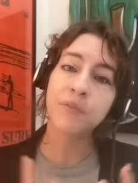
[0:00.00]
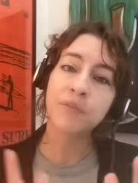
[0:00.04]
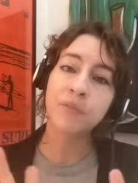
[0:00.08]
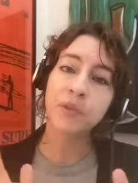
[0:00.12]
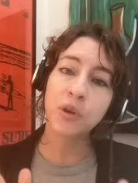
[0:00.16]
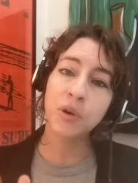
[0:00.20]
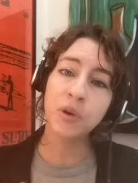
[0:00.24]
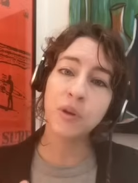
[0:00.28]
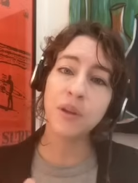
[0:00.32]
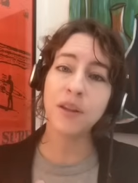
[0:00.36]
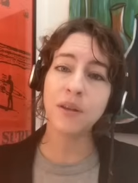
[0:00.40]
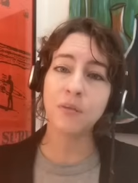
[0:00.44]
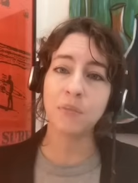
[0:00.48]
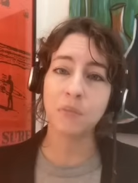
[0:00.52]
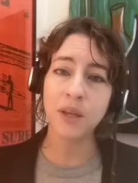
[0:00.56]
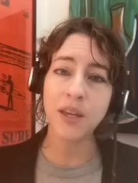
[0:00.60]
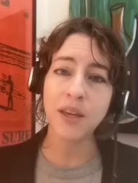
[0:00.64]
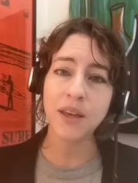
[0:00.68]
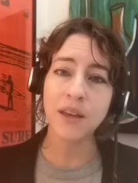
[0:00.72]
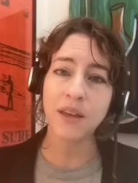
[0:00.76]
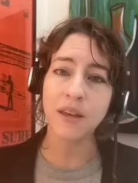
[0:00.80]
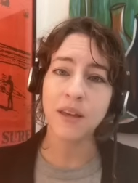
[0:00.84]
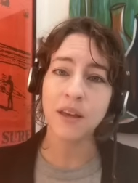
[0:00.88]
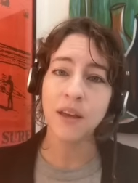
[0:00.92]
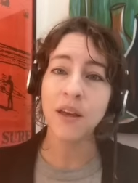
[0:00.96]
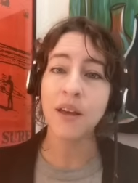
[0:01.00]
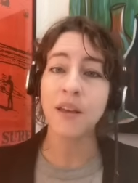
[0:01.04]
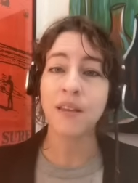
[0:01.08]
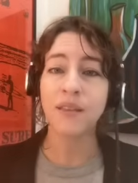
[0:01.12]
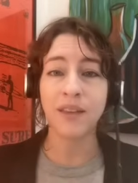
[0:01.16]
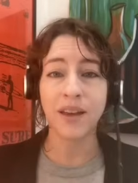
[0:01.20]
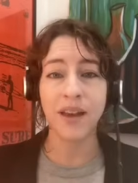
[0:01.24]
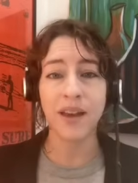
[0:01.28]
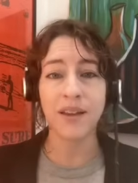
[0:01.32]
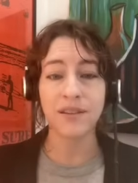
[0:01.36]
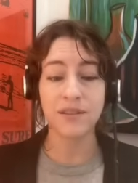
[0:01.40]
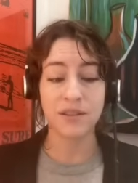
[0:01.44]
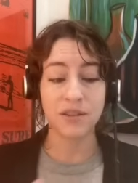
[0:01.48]
Could it be
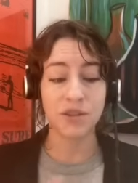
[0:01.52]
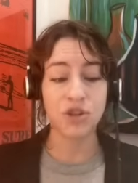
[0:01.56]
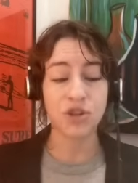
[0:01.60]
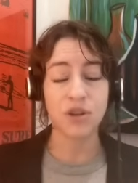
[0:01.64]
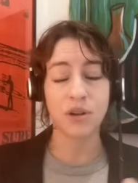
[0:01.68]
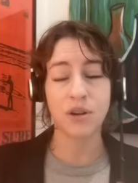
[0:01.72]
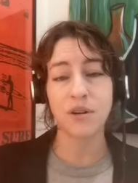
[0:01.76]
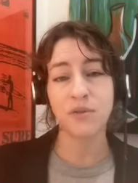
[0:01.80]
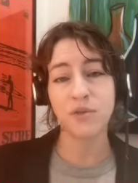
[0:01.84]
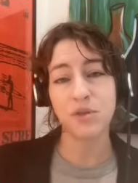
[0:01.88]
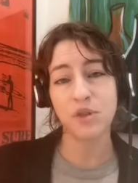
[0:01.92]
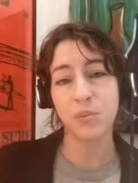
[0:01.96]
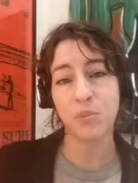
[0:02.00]
that the sheriff's